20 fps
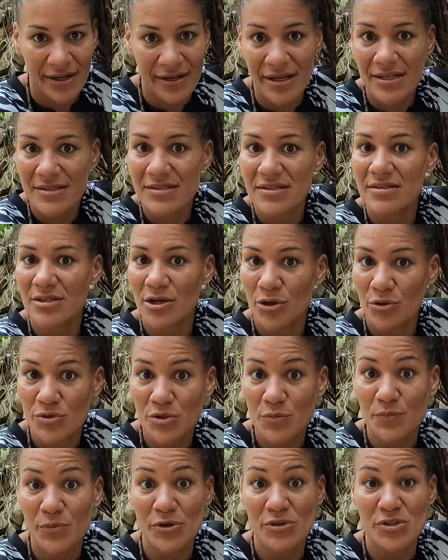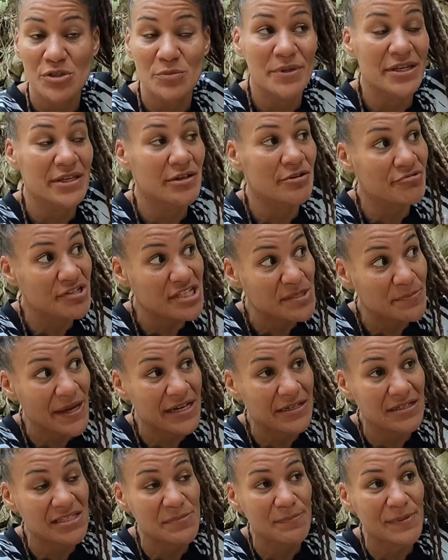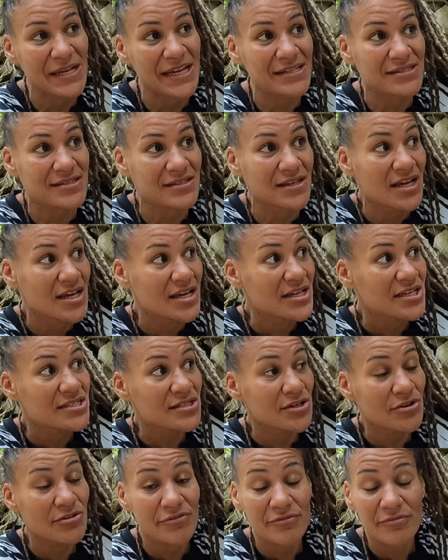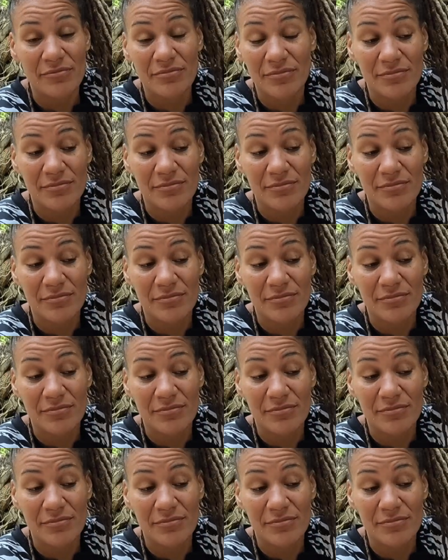and that's how it's supposed to be you respect this place so